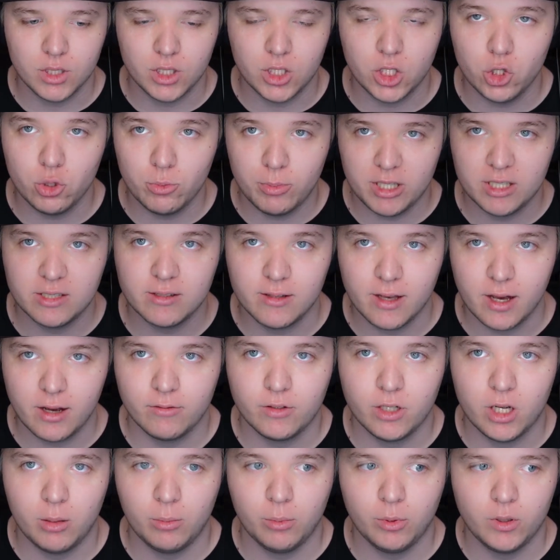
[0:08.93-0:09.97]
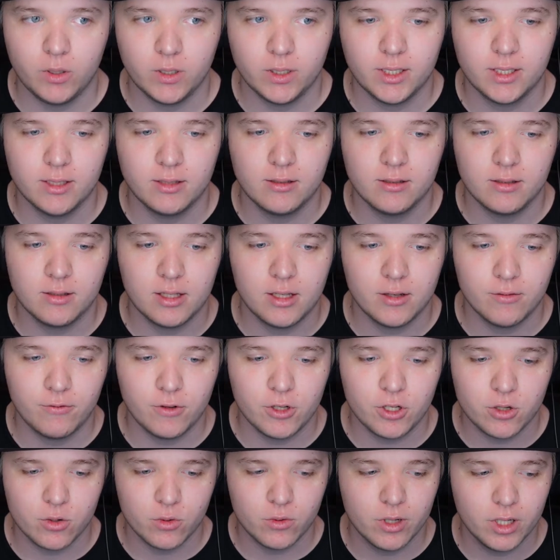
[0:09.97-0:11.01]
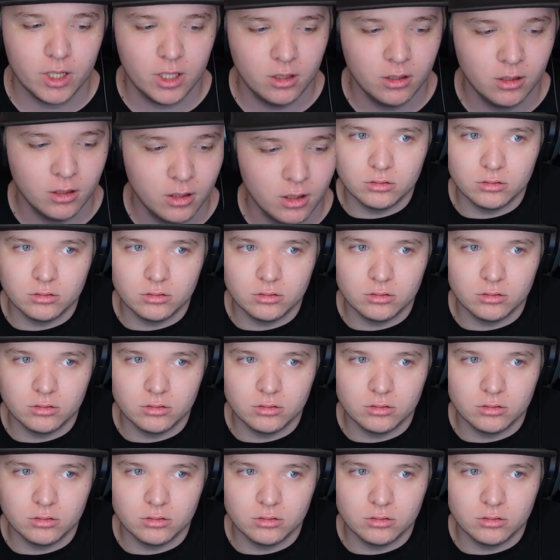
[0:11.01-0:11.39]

Ubisoft uploaded. This is the official one.